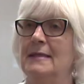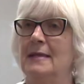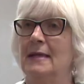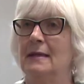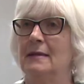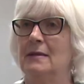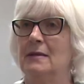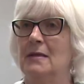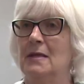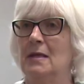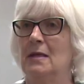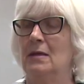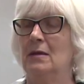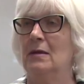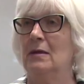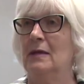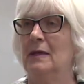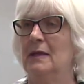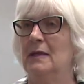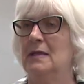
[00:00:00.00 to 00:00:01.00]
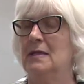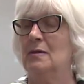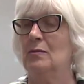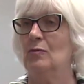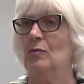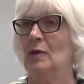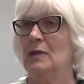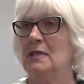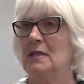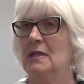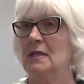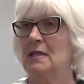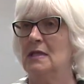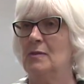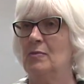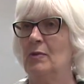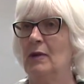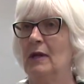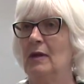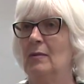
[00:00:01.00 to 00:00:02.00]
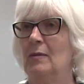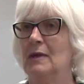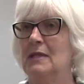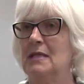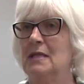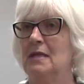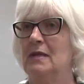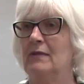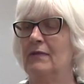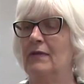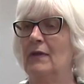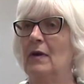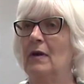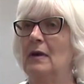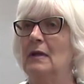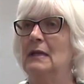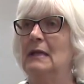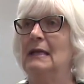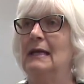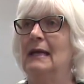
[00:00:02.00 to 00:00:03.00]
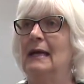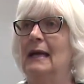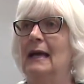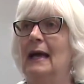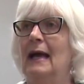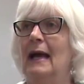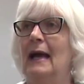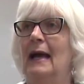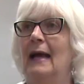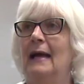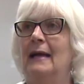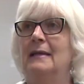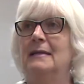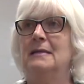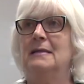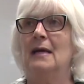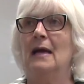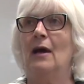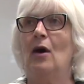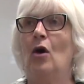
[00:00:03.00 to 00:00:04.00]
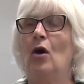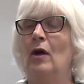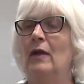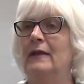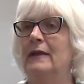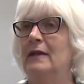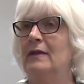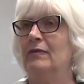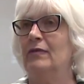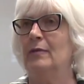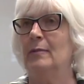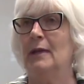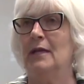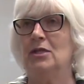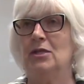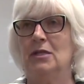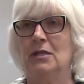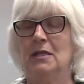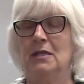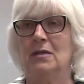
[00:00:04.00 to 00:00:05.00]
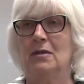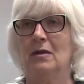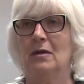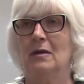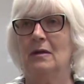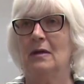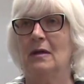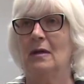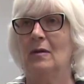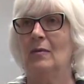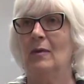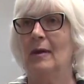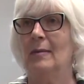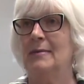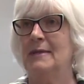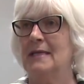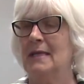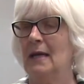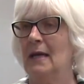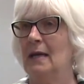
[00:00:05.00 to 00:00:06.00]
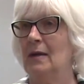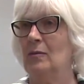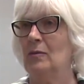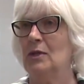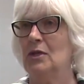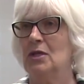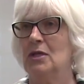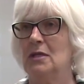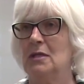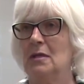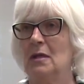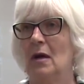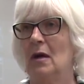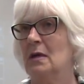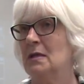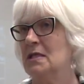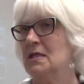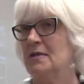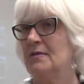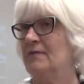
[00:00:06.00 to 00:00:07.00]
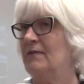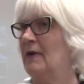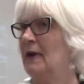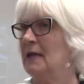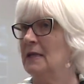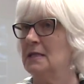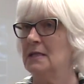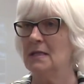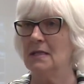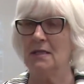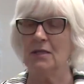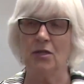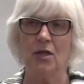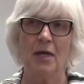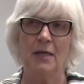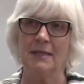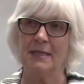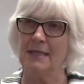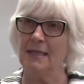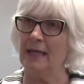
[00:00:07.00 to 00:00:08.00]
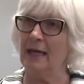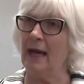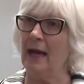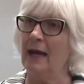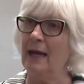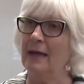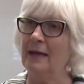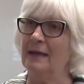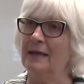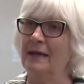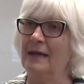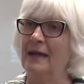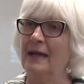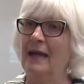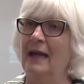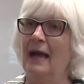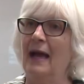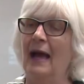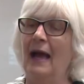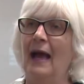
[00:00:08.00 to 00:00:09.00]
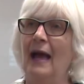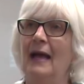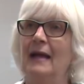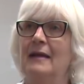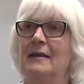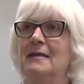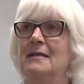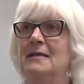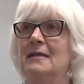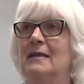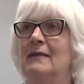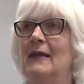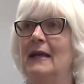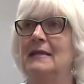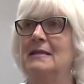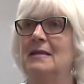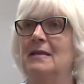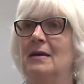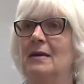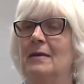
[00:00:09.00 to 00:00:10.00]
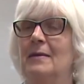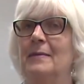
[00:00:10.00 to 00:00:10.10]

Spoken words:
cycles a year, and this once in the spring and once in the fall. And all the information is on our website, which is artsfund.ca. And that's